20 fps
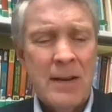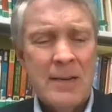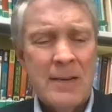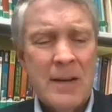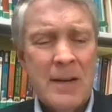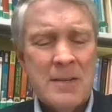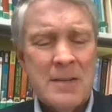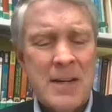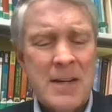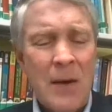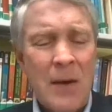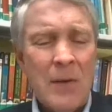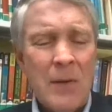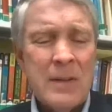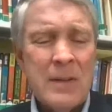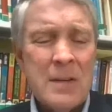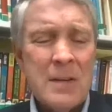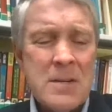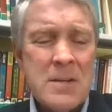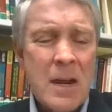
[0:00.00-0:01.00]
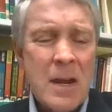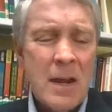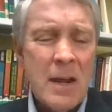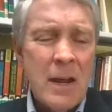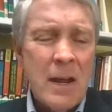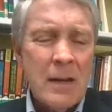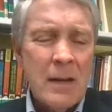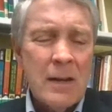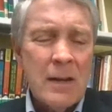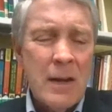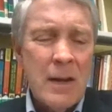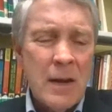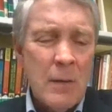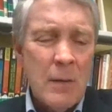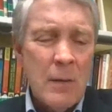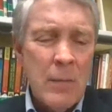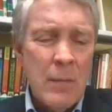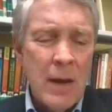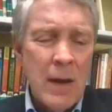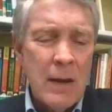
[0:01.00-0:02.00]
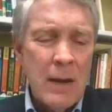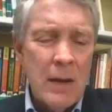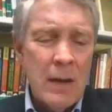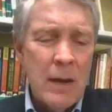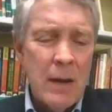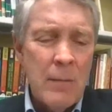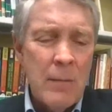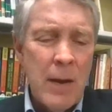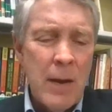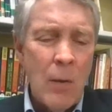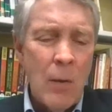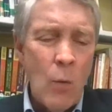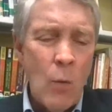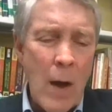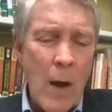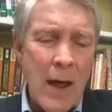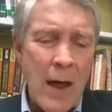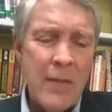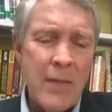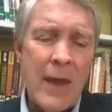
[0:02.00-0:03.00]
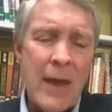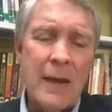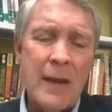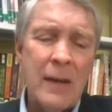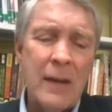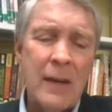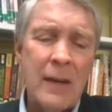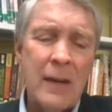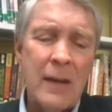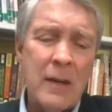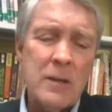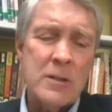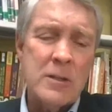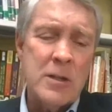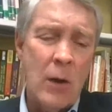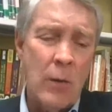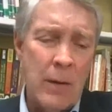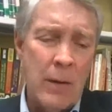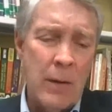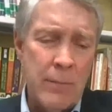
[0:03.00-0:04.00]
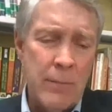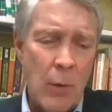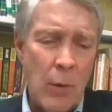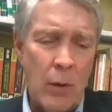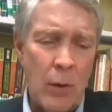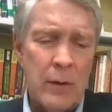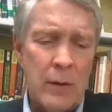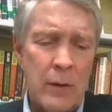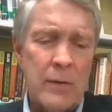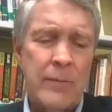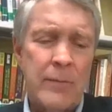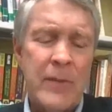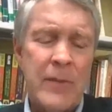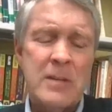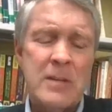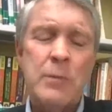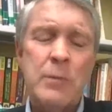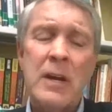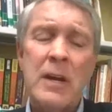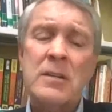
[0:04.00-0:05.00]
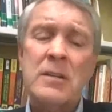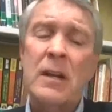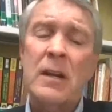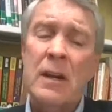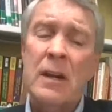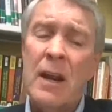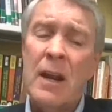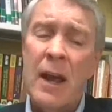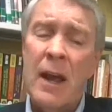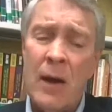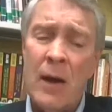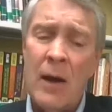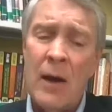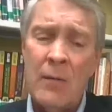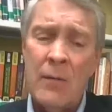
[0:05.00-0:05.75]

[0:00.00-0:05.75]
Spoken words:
Share with us a little bit about why that is so important, especially now.